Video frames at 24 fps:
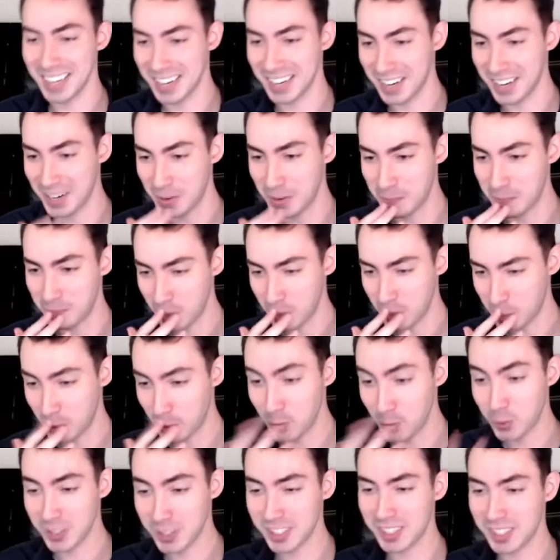But
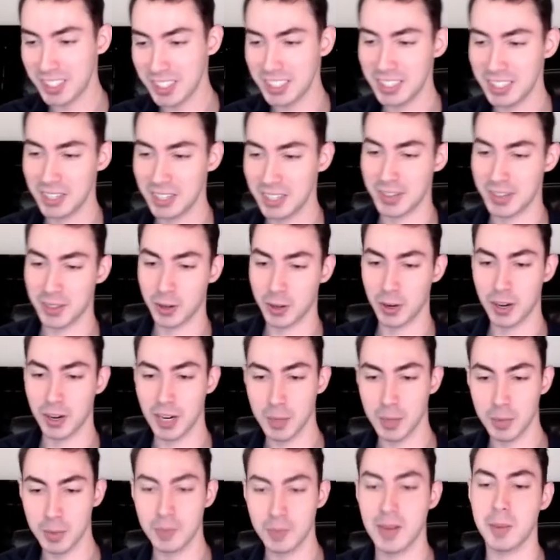you can see here that there are a
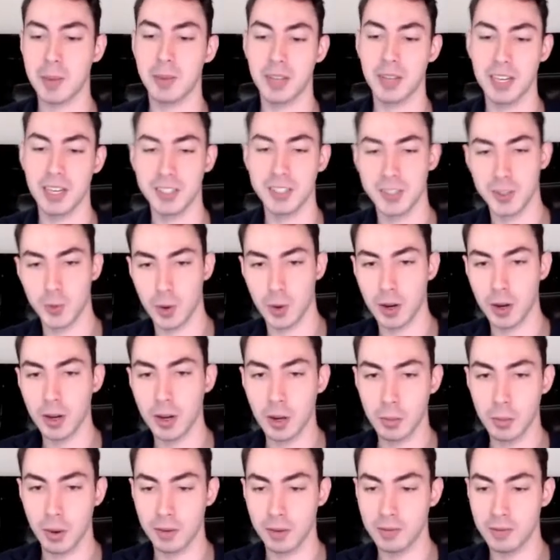couple of applications running
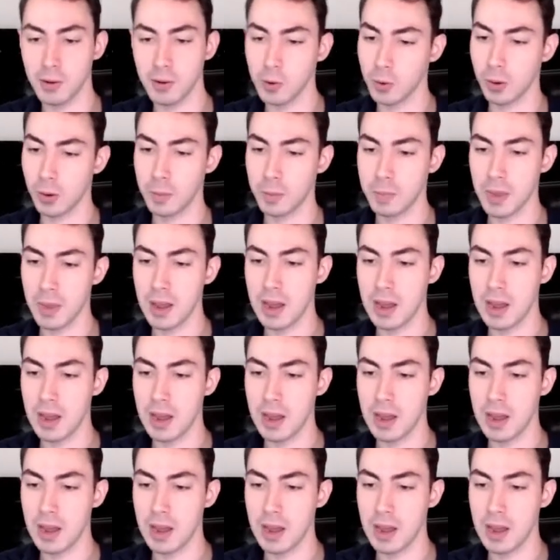on my phone